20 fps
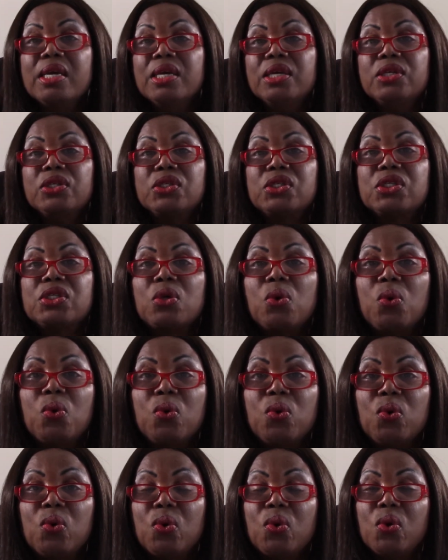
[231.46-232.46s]

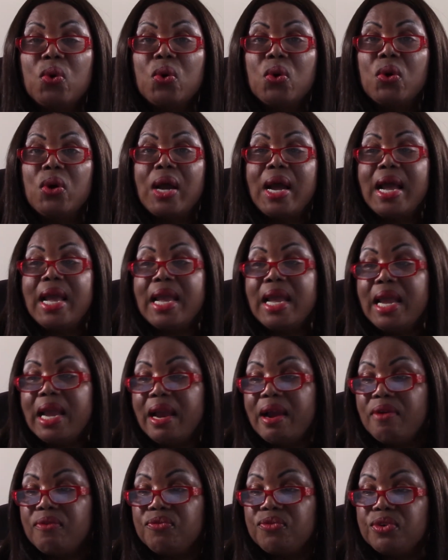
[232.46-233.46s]
So I
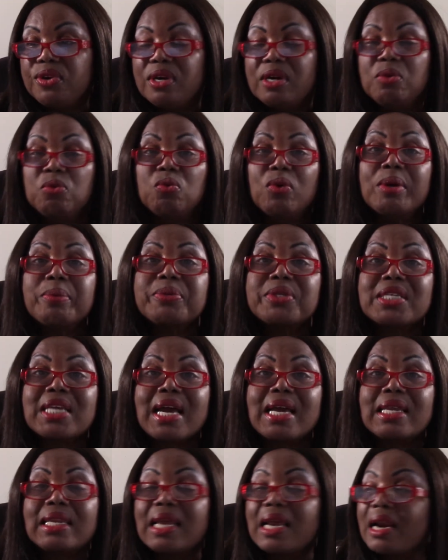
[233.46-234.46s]
have a
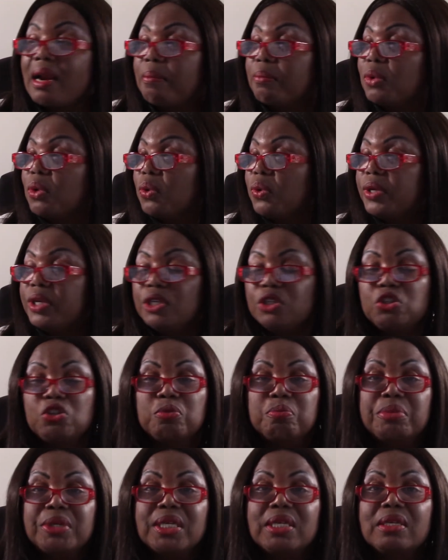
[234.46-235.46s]
website that I'm going to
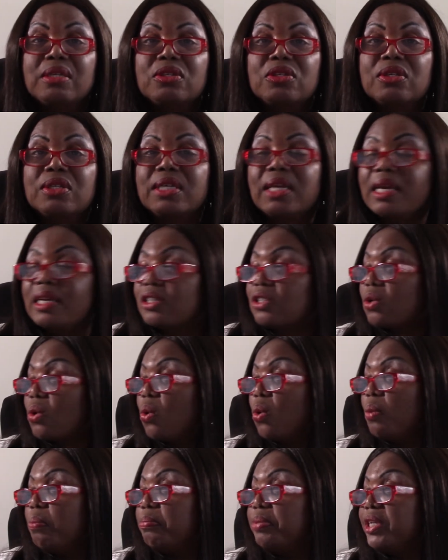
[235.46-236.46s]
be today. It's
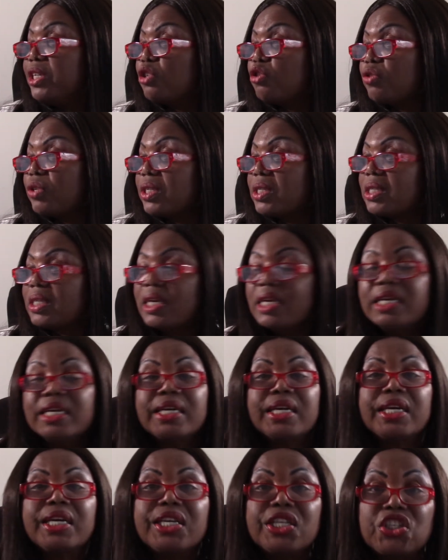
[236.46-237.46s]
called Beatrice
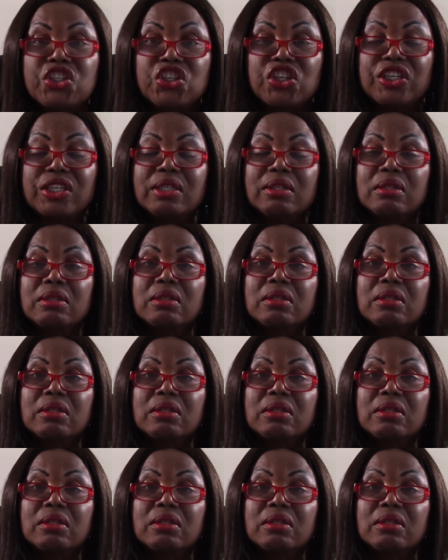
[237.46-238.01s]
Kitchen.